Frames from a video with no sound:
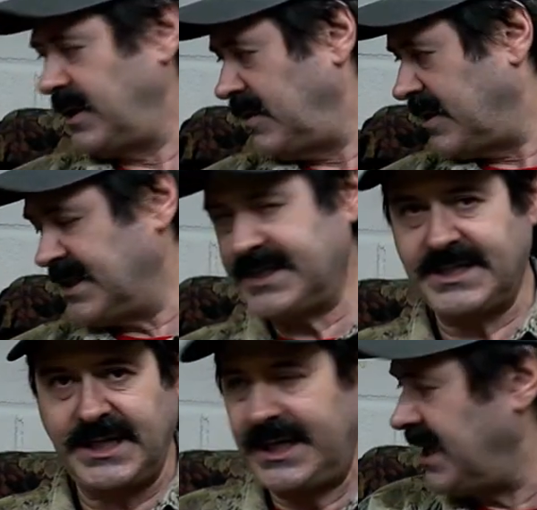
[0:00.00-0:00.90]
you can
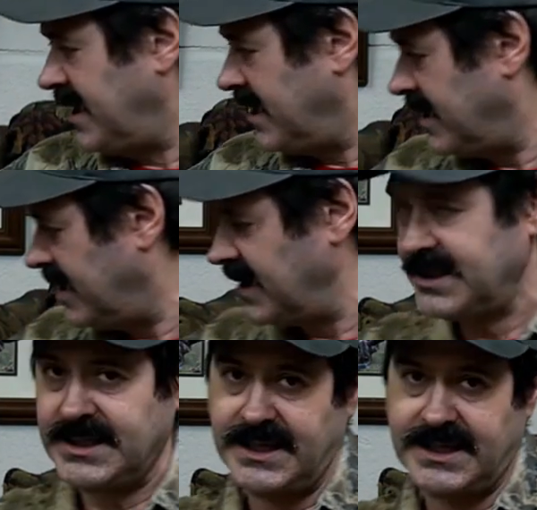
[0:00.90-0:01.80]
see
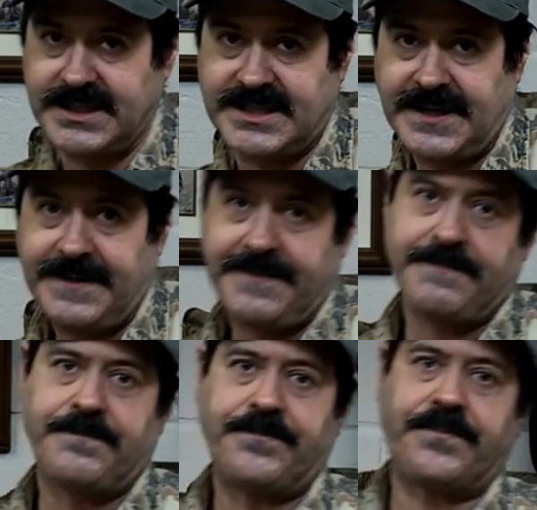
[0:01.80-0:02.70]
this is
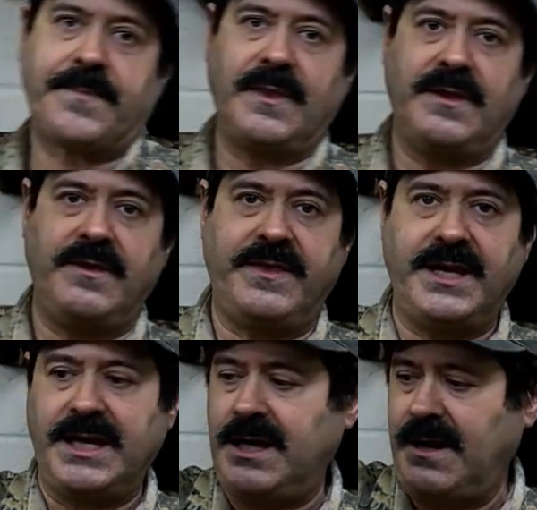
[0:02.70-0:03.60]

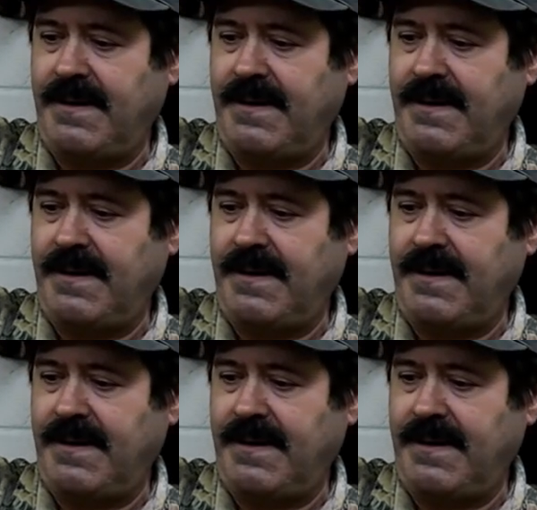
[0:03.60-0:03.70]
the